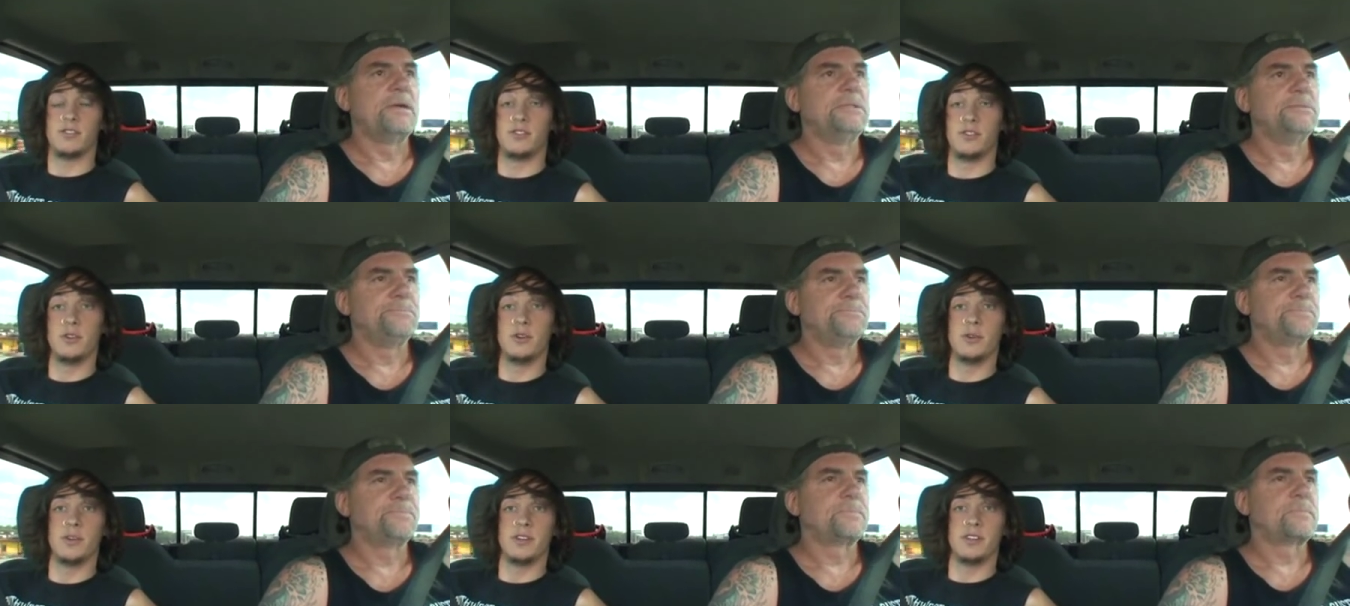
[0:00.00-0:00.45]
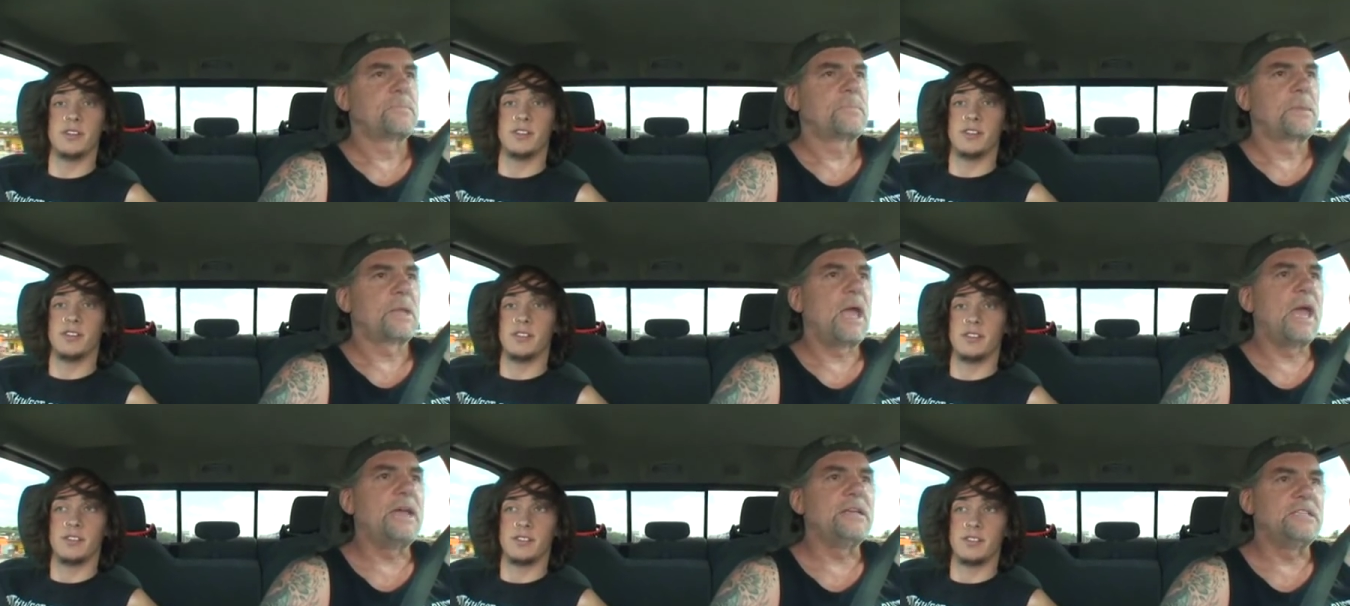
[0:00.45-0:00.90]
Speaker 1: do it.
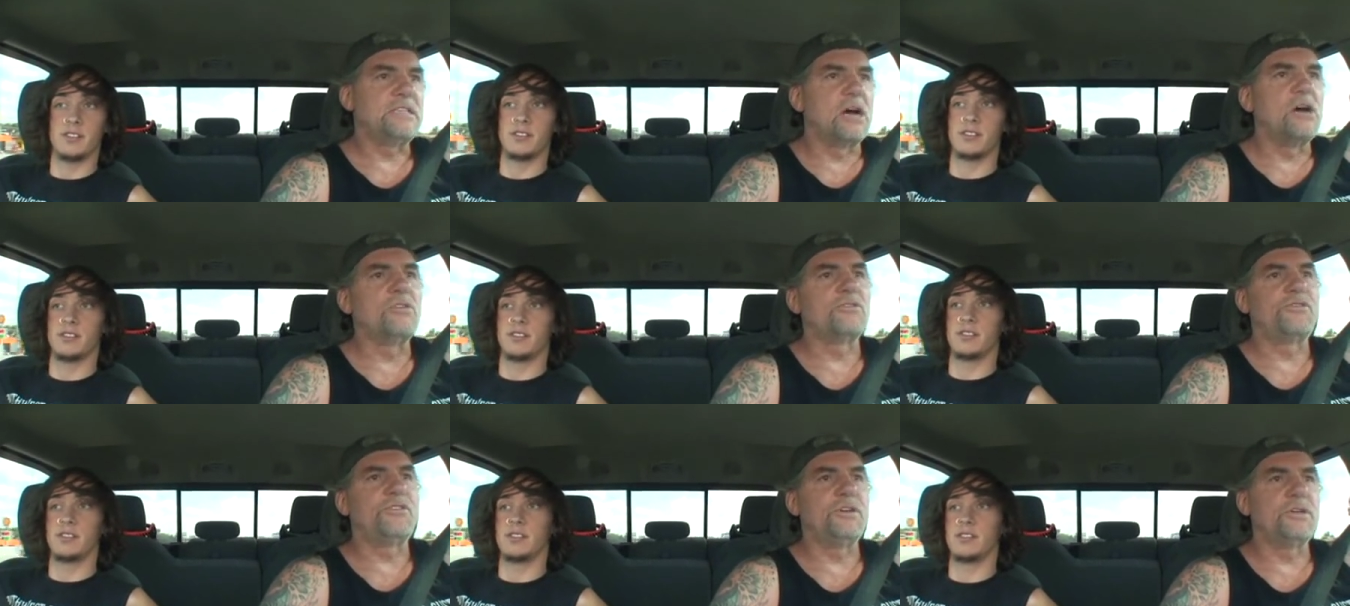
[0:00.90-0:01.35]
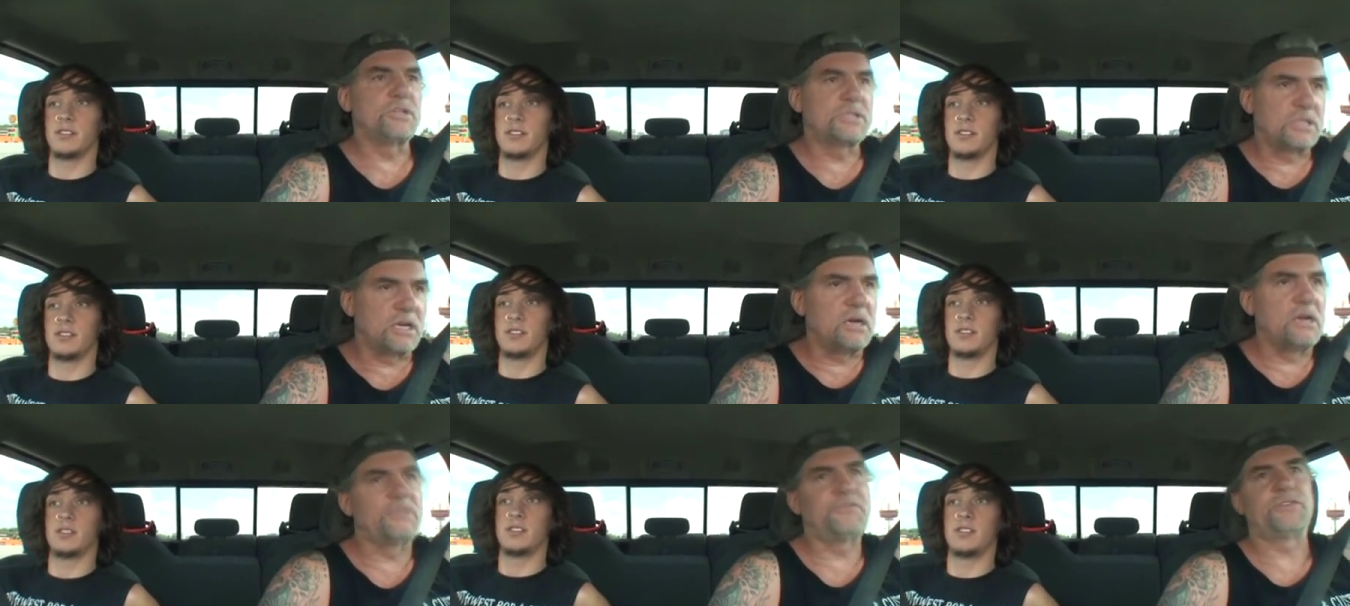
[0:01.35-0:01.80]
And don't feel
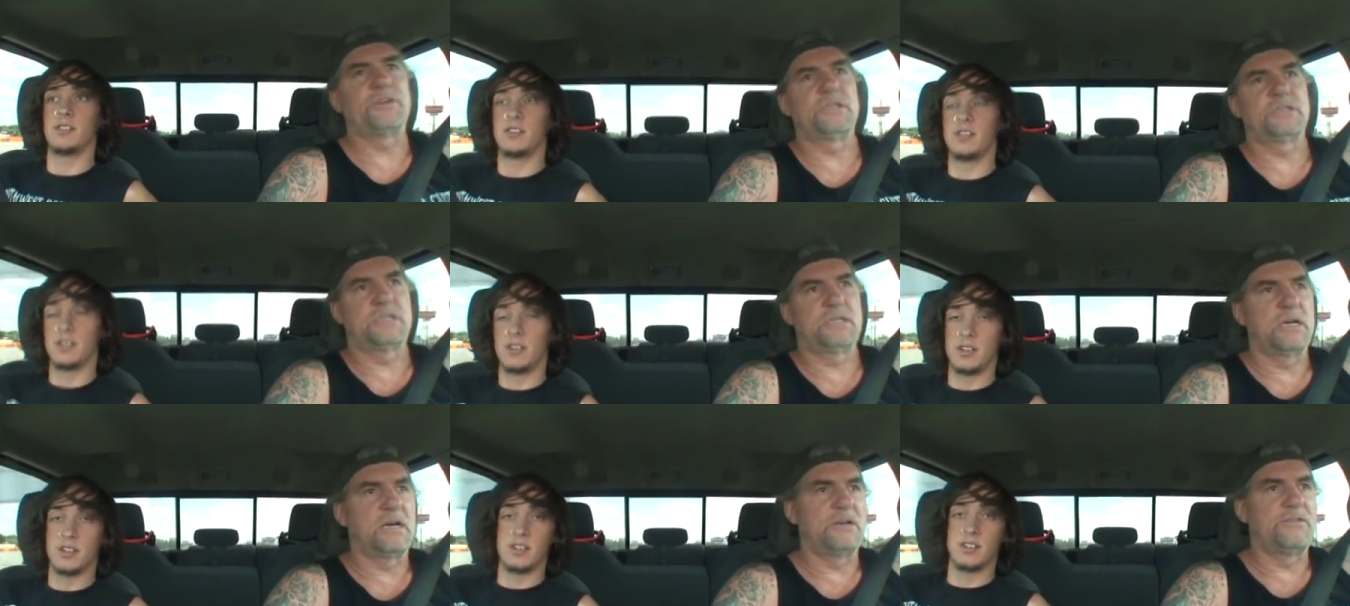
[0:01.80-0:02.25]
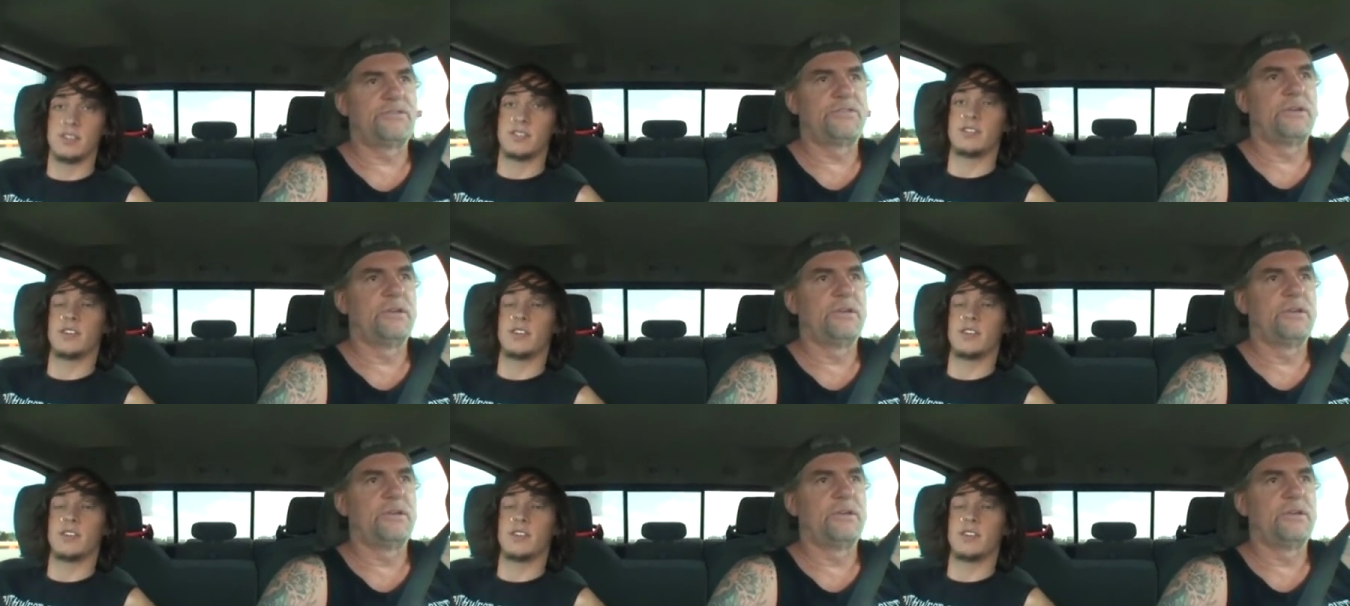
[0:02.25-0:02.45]
sorry for yourself.